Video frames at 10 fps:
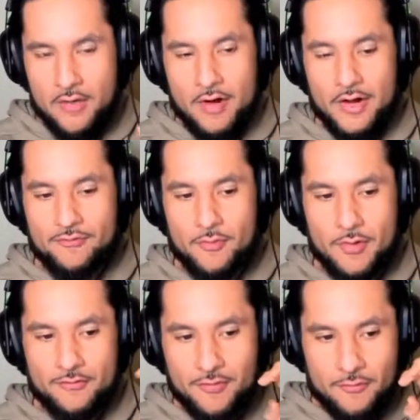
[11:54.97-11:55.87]
Uh,
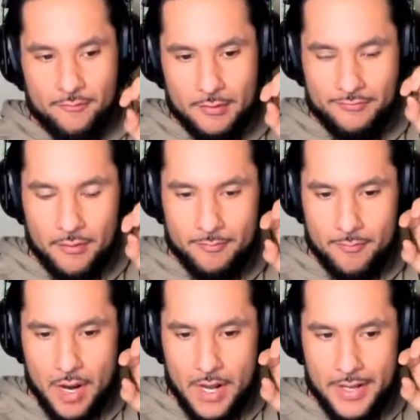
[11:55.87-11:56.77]
from from
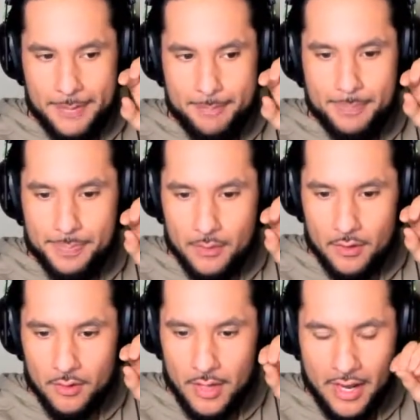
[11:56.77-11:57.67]
from um,
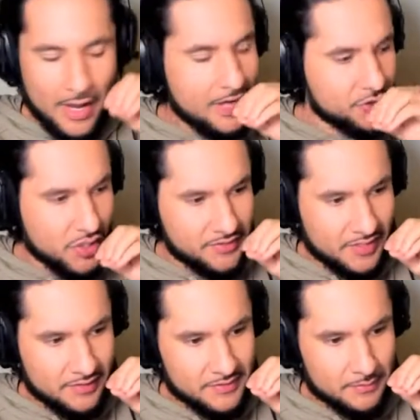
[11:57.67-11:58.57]
how, should I
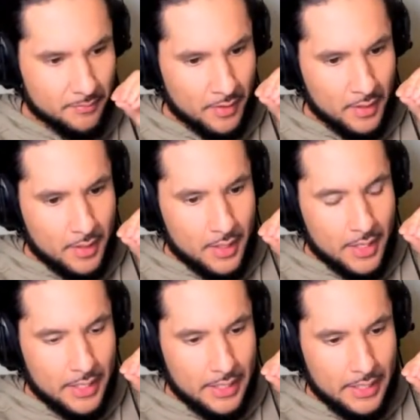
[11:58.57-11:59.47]
say this?
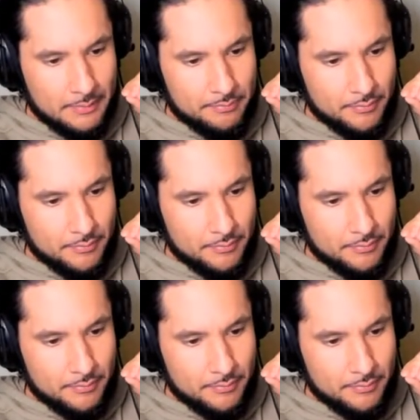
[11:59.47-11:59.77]
Uh,